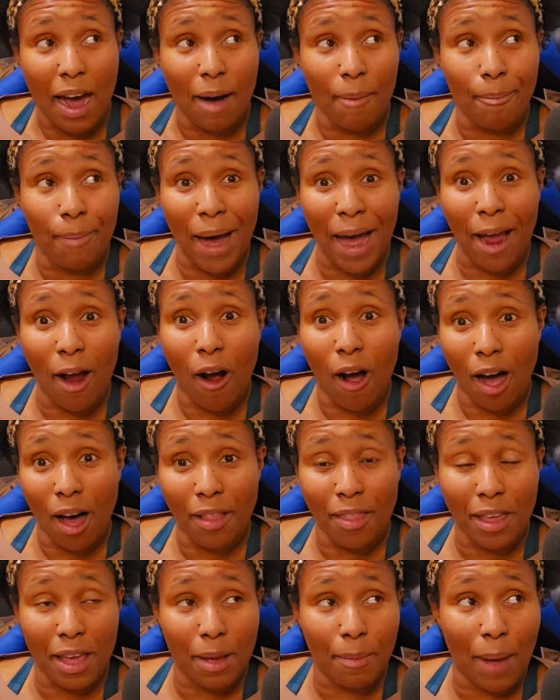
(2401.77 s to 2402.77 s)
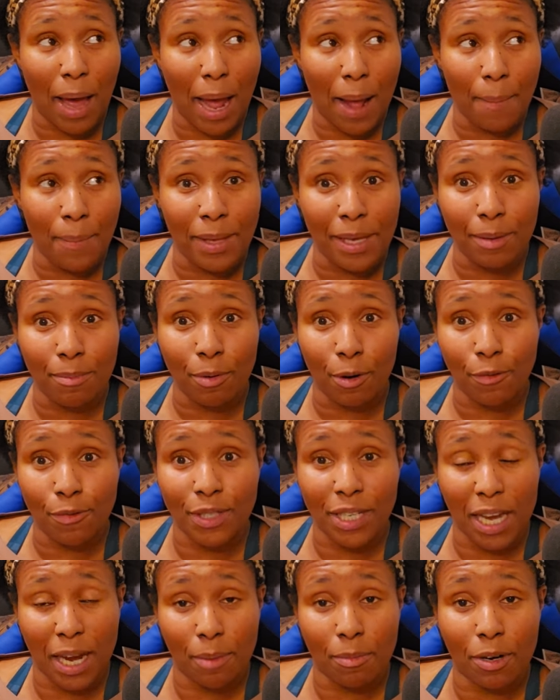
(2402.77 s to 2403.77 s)
by all of them, I mean both
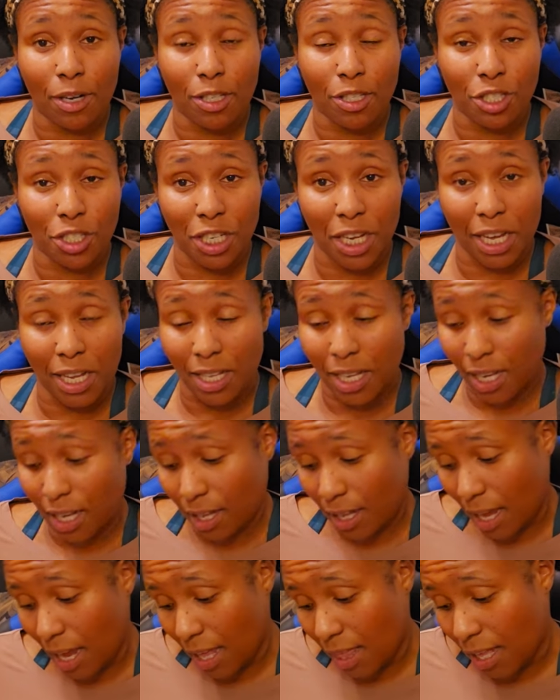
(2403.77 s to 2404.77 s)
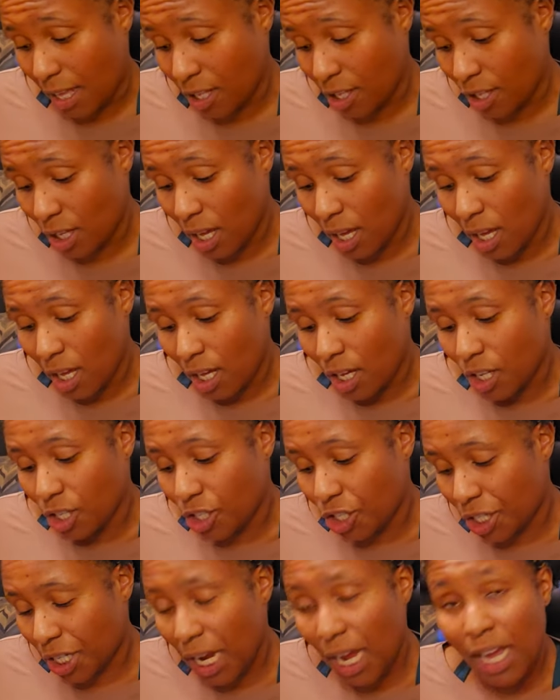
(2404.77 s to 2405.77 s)
Tamara and Shannon. And then
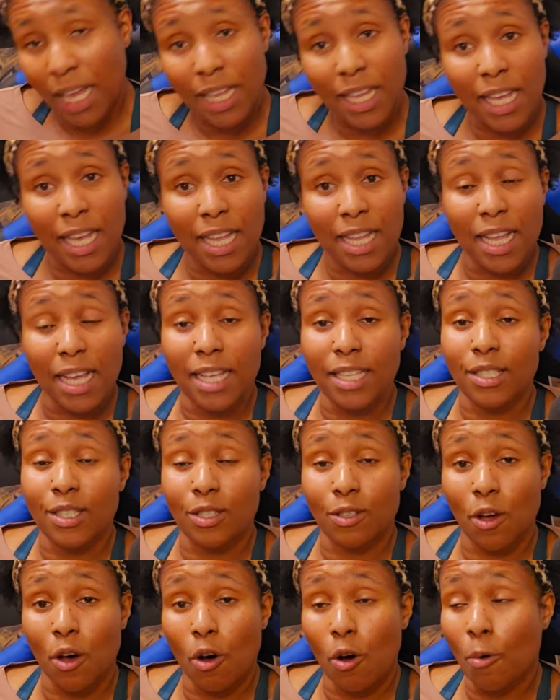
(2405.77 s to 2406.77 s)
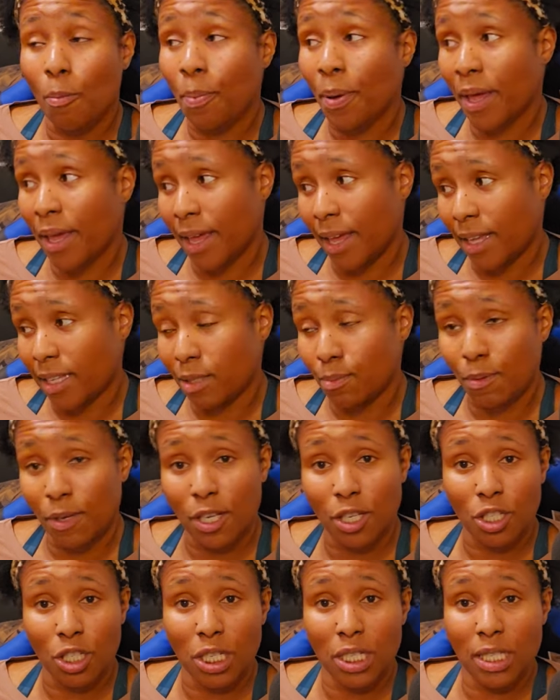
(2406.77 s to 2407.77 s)
Shannon is so pissed
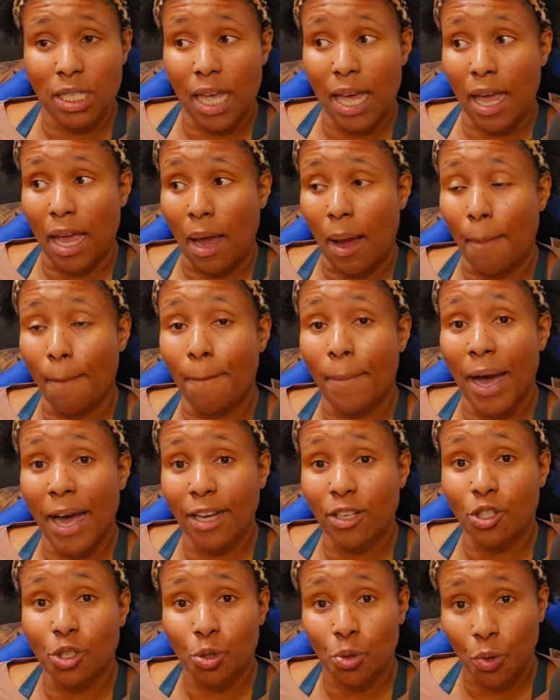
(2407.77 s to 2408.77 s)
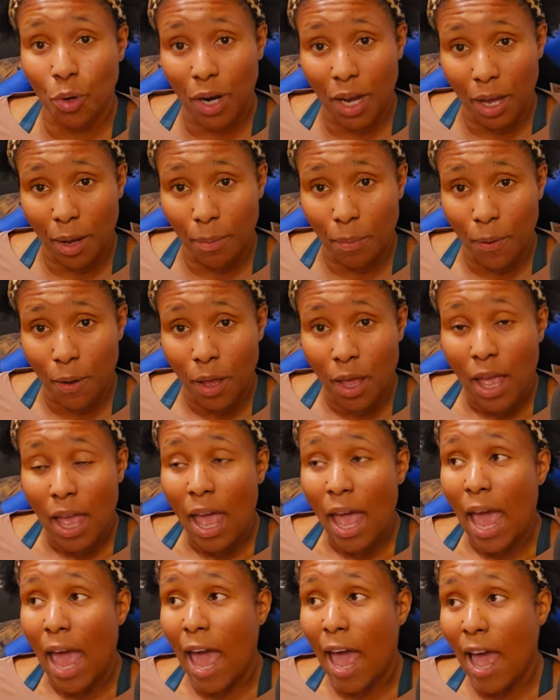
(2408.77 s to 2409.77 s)
because she's like, my trip.
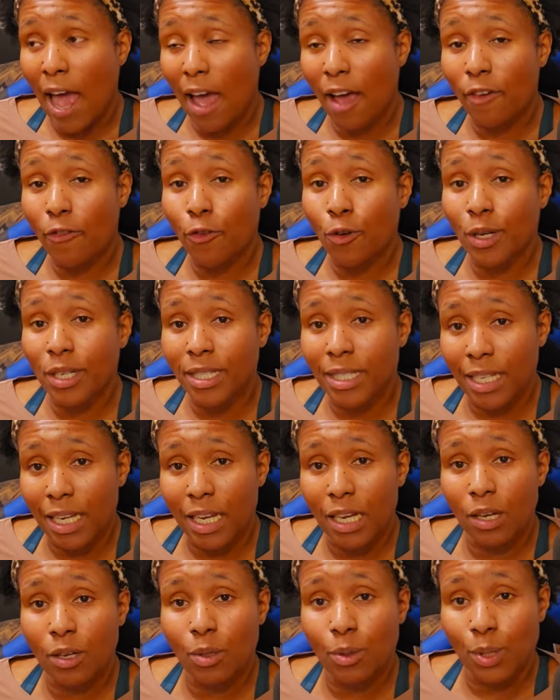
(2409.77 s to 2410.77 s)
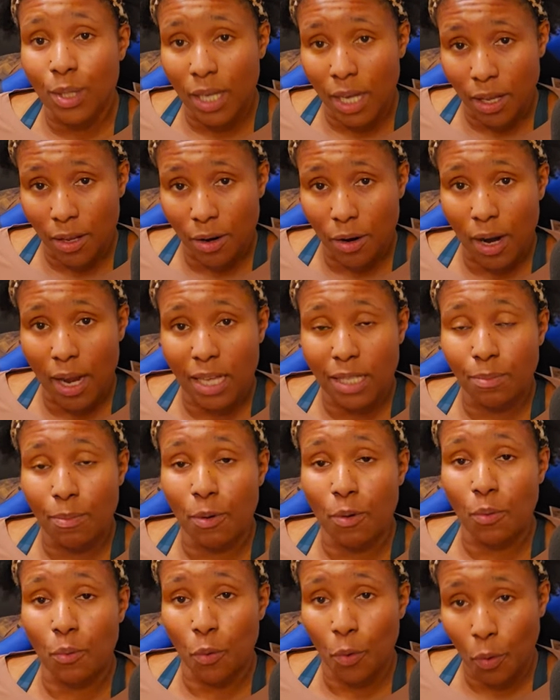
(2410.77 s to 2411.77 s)
Every single dinner has
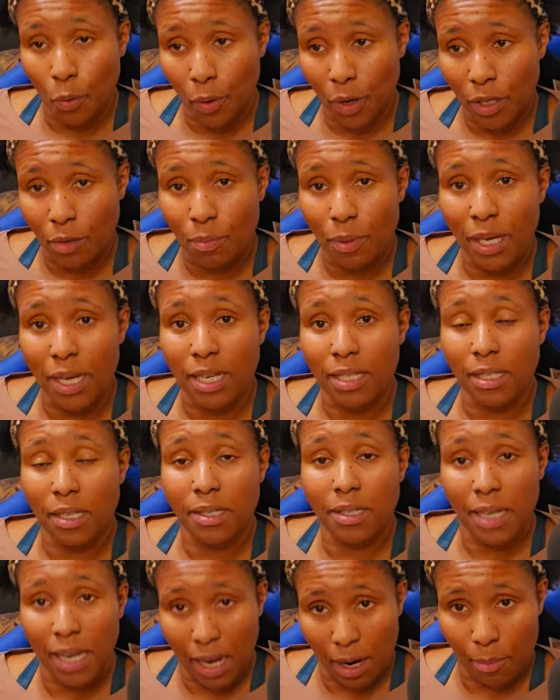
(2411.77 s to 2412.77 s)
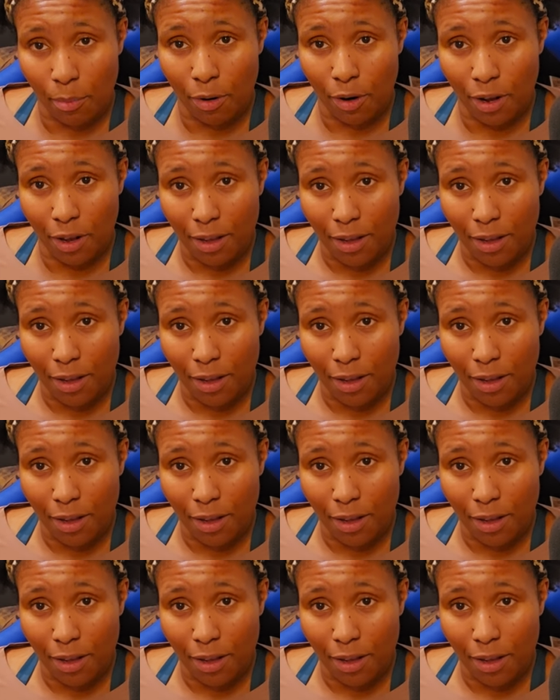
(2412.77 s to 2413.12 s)
been ruined because of Tamara.